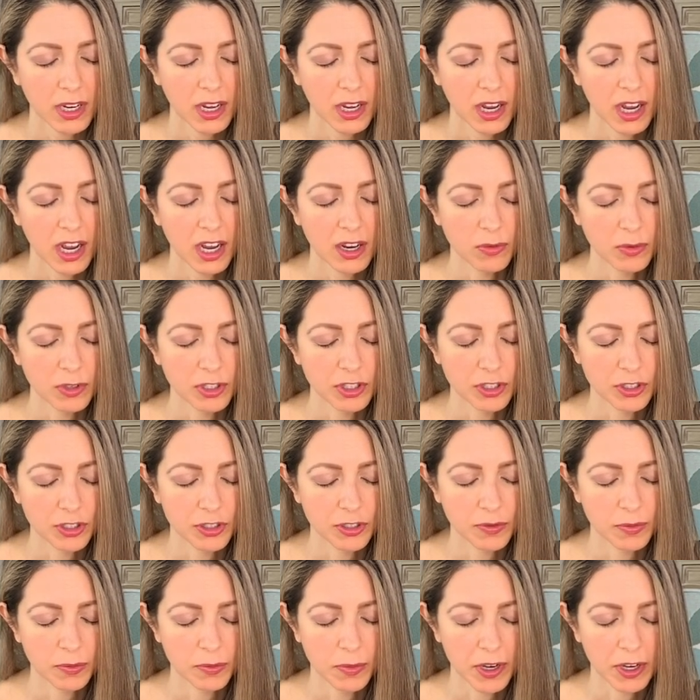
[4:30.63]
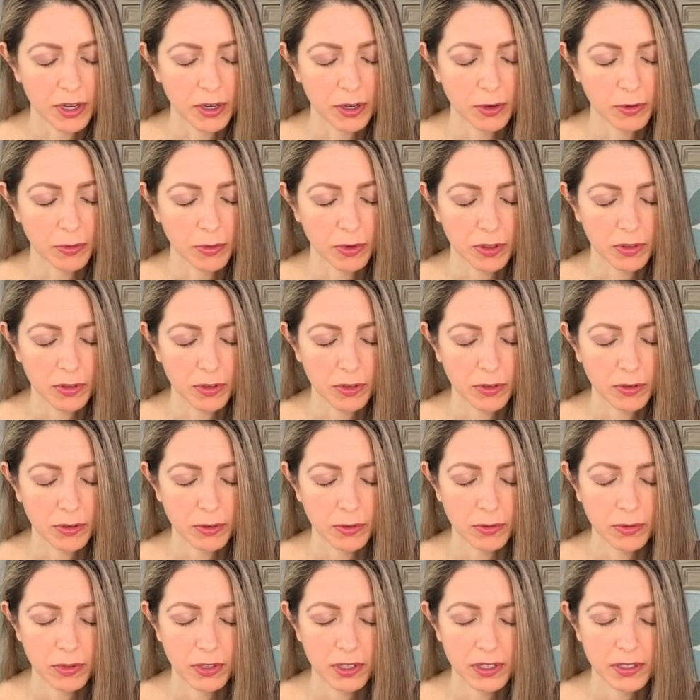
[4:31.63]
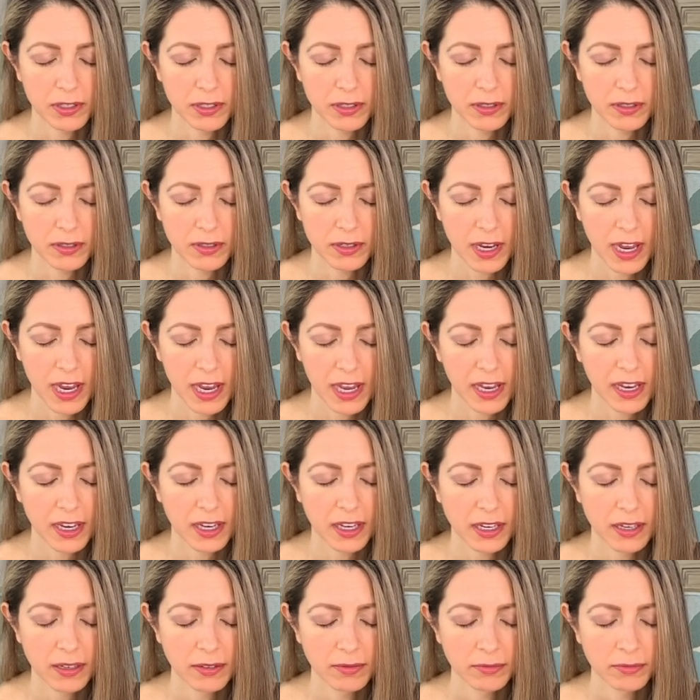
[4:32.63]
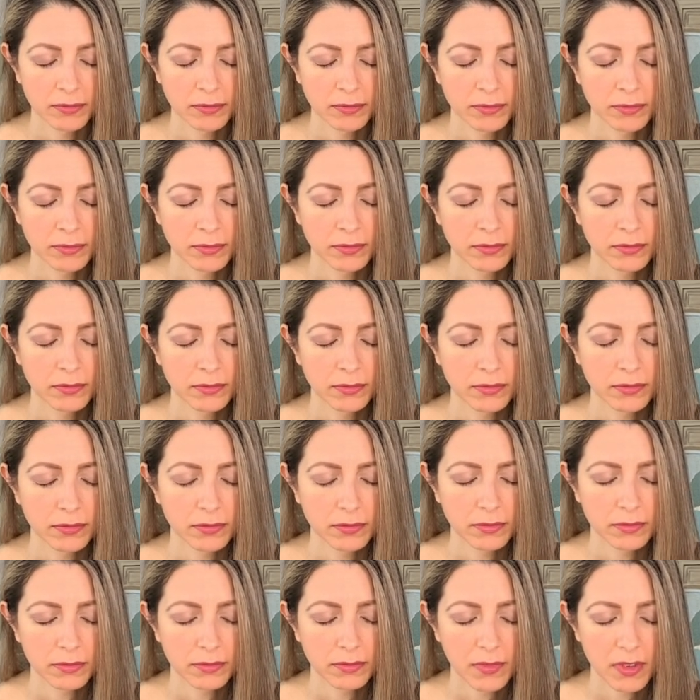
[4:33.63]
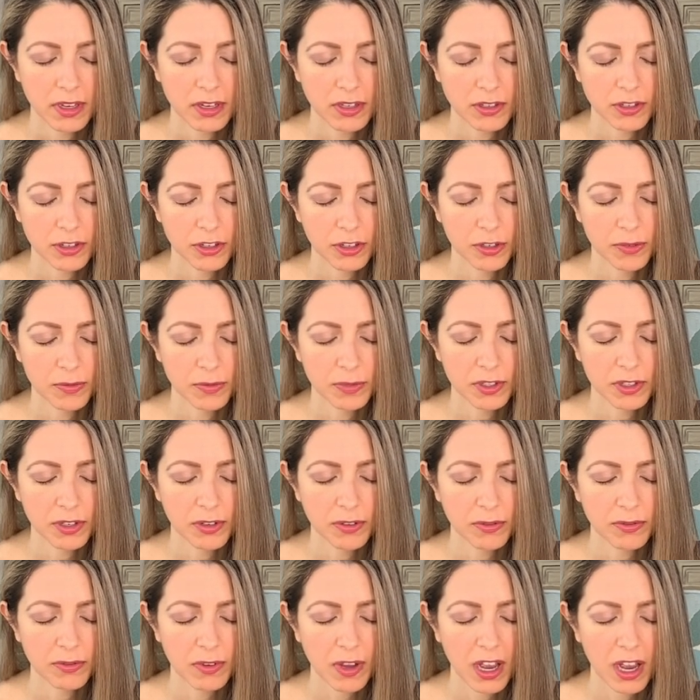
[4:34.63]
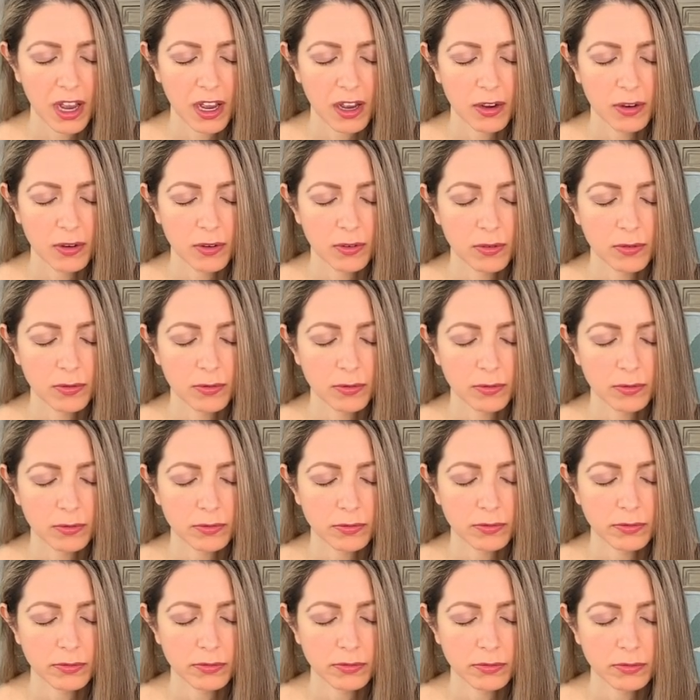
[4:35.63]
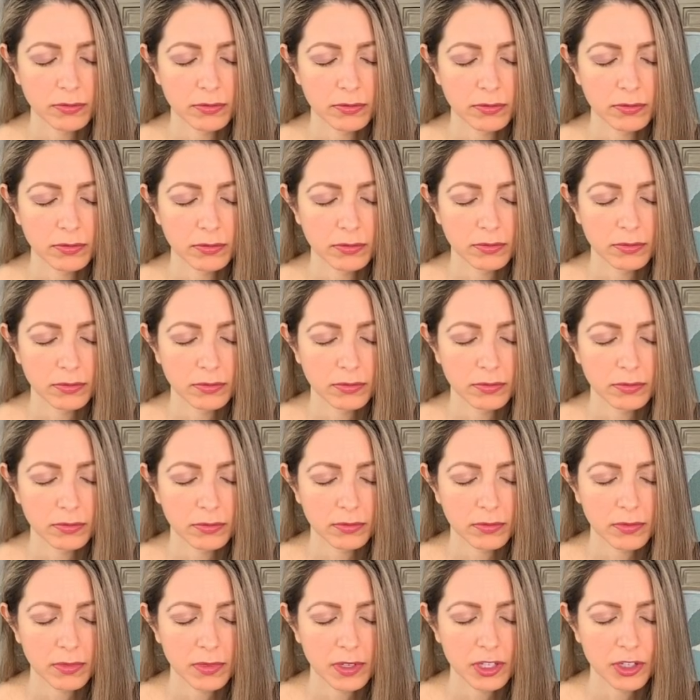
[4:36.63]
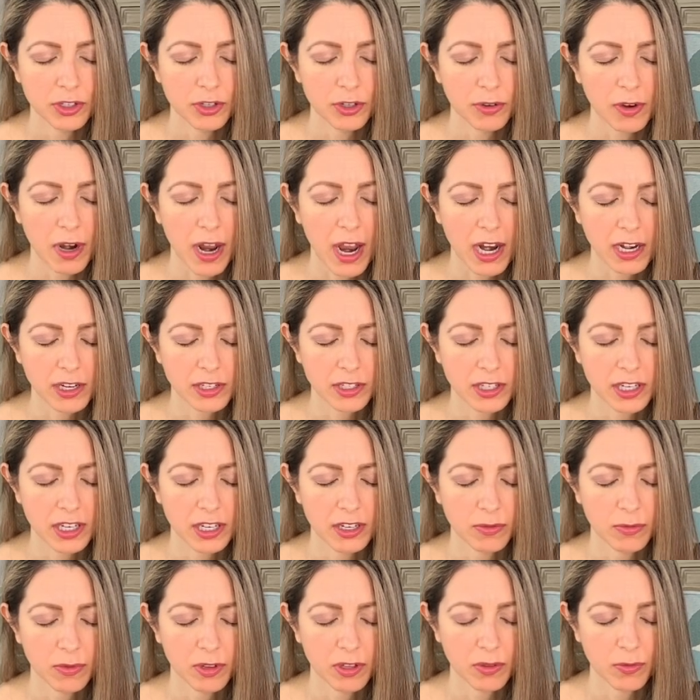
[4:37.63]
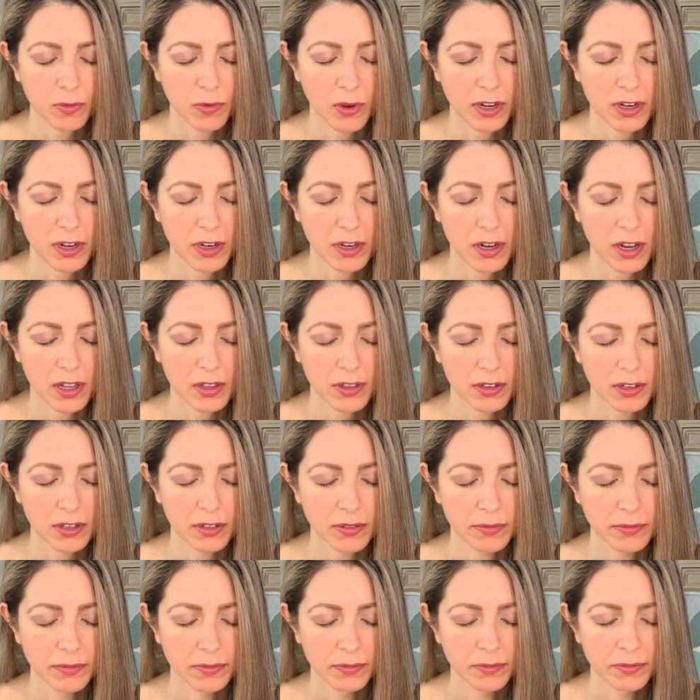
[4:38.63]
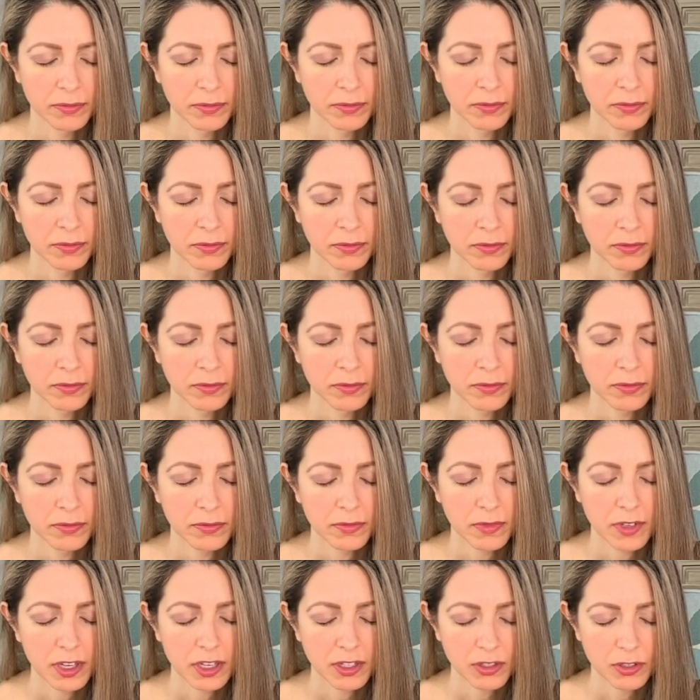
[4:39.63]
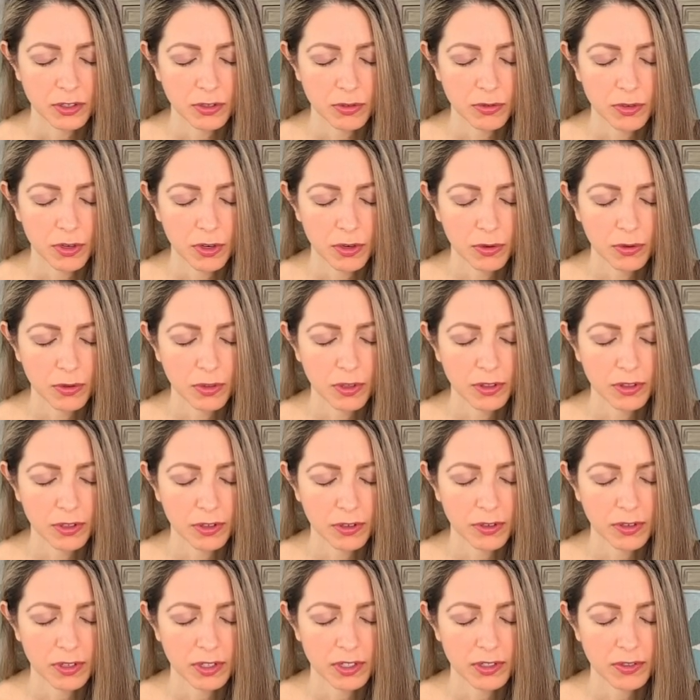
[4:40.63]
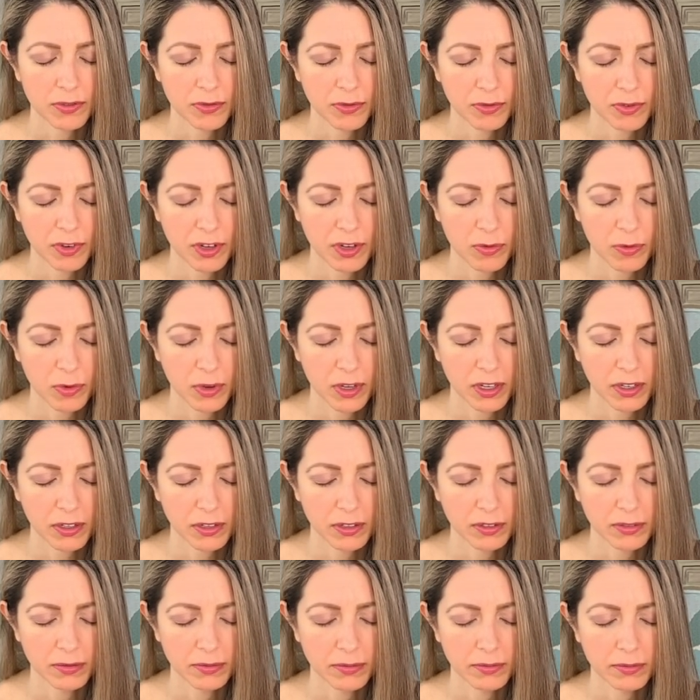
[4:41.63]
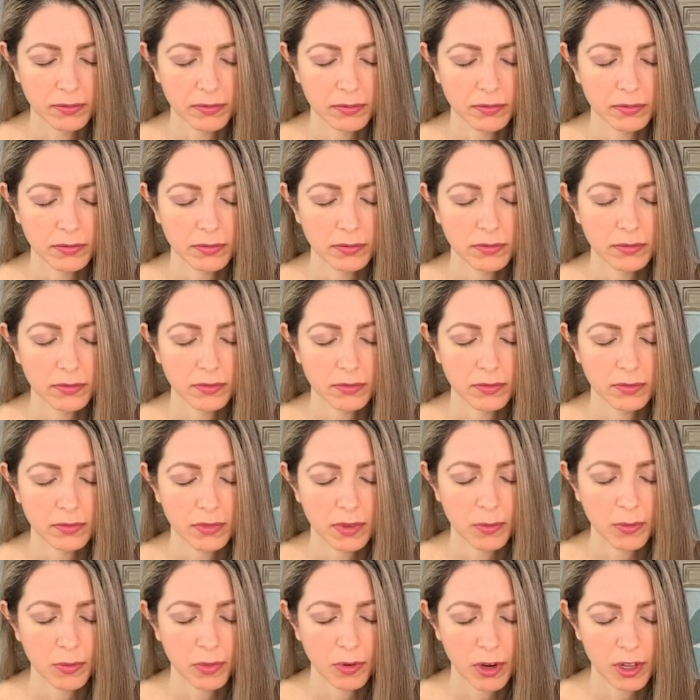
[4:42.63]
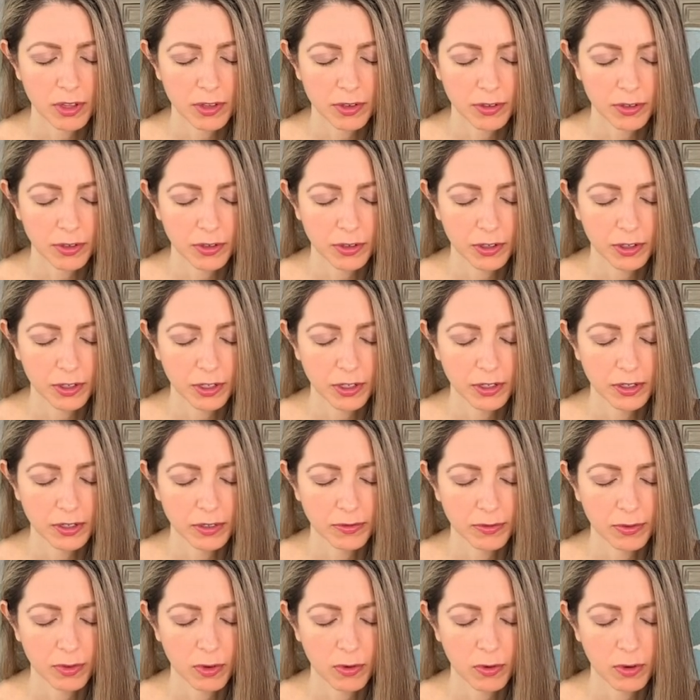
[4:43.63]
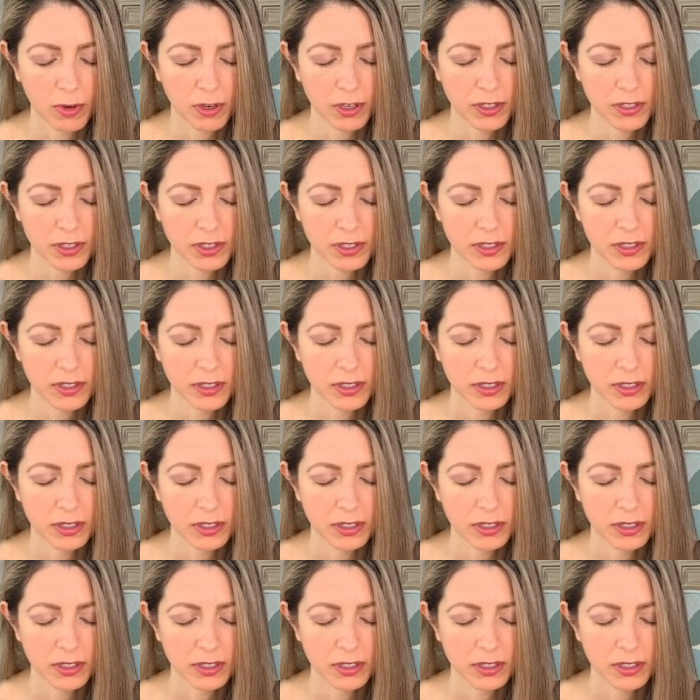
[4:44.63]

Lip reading: I wish to bear with you this day, in terms of how interacting with one another. Yes, you know that there is free will and brotherhood, of course,